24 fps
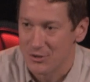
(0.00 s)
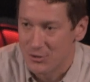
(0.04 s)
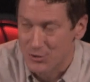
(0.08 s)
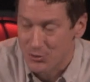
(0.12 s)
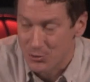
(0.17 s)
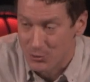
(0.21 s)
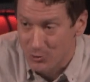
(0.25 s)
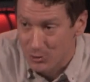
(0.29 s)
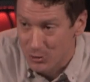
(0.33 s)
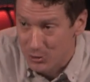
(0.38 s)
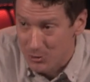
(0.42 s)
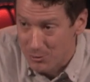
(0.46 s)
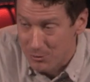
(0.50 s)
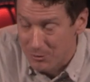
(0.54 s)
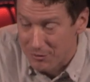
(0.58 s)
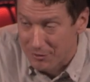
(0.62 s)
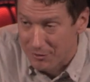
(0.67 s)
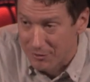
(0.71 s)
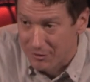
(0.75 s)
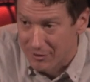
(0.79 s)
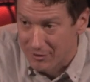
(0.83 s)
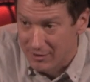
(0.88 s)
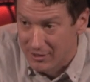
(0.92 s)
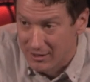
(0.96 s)

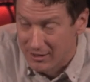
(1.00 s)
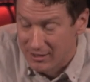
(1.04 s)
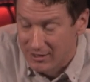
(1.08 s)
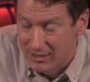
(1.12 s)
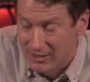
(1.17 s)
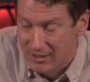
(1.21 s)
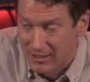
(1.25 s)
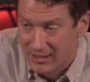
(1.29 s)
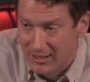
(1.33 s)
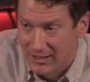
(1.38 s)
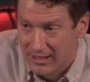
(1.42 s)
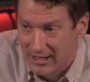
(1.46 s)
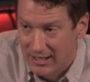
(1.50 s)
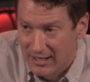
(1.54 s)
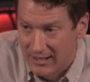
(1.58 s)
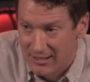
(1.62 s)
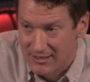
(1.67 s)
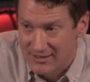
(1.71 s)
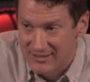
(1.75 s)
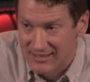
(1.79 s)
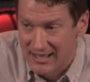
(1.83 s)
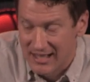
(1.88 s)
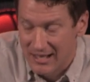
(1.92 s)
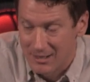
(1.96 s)
truth, and
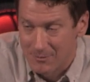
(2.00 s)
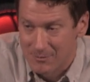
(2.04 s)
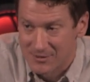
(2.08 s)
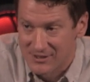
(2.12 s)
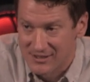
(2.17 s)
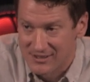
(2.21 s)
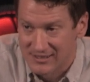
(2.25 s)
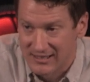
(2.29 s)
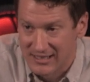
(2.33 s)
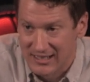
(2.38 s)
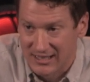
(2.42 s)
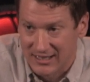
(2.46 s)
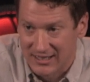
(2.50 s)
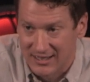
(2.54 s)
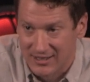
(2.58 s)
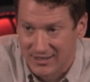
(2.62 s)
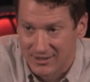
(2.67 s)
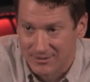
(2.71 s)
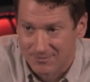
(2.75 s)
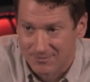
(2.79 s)
it's that I'm sick.